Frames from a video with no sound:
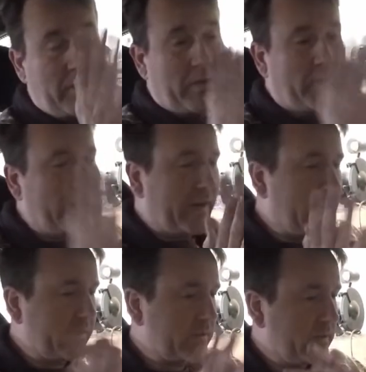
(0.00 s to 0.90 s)
All right,
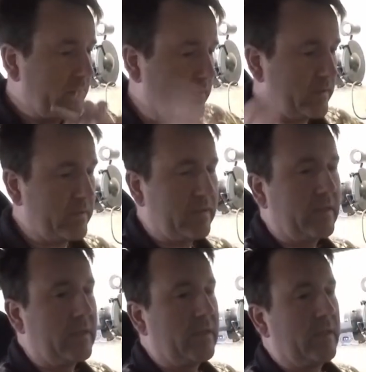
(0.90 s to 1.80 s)
guys.
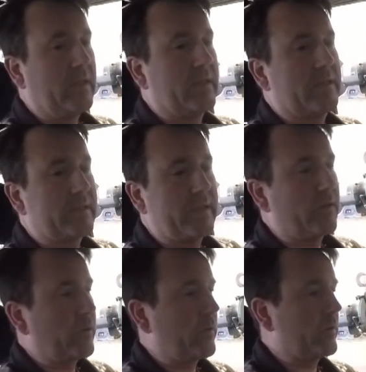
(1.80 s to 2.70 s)
Let's see how
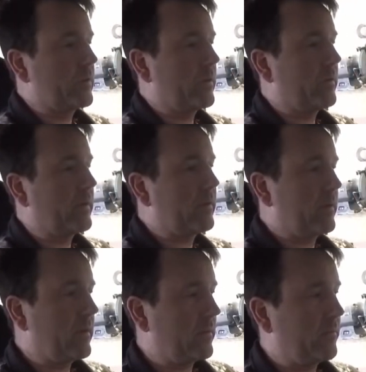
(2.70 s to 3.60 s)
it goes.
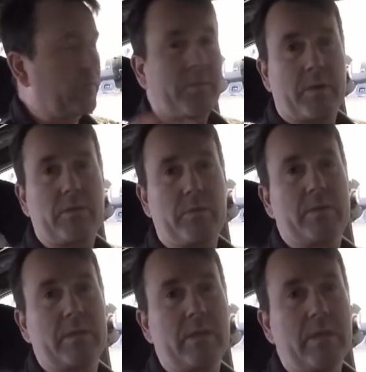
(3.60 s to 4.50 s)
Well, before I do hit
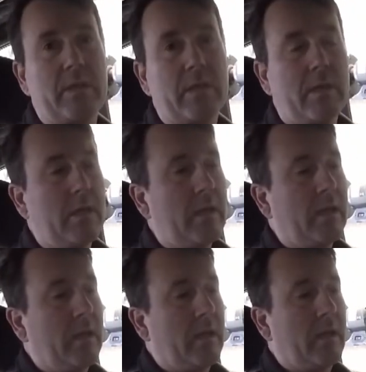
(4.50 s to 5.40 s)
the key,
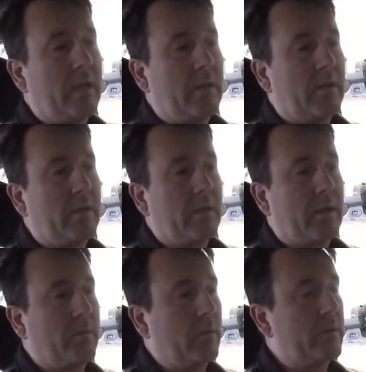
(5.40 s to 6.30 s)

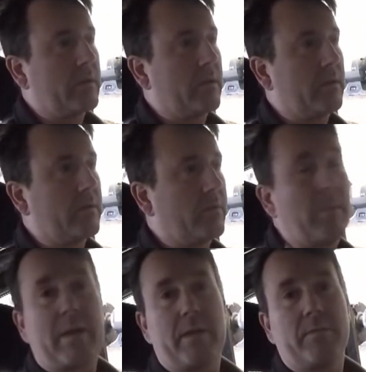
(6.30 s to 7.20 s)
I will
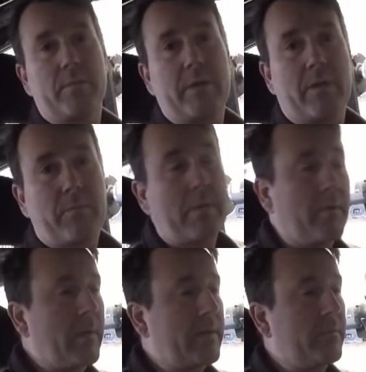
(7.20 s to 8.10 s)
remind everybody, probably
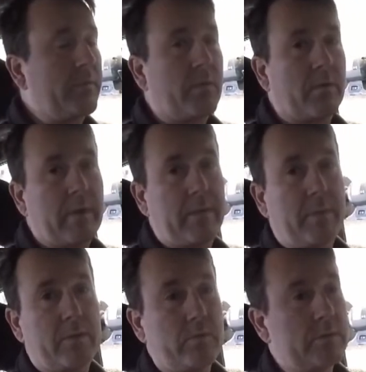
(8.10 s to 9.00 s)
reminded before, I'm
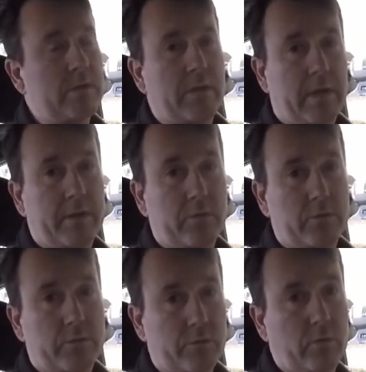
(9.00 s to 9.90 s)
not using an idle
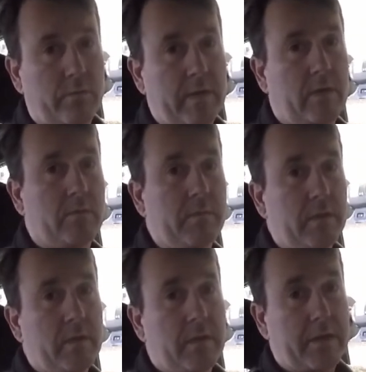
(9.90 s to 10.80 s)
control valve.
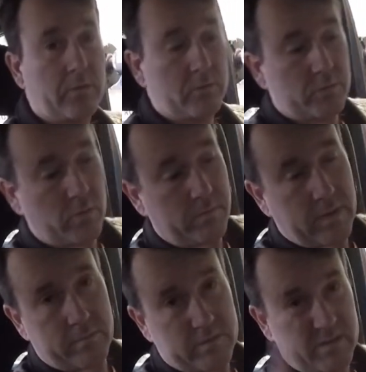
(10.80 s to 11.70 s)
Idle control
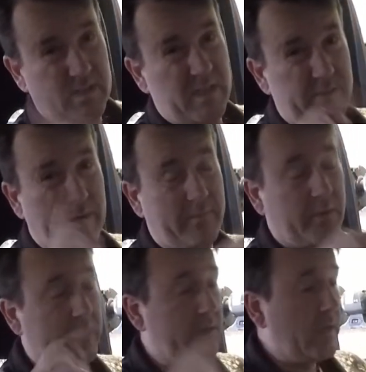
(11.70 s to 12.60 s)
valve is my foot,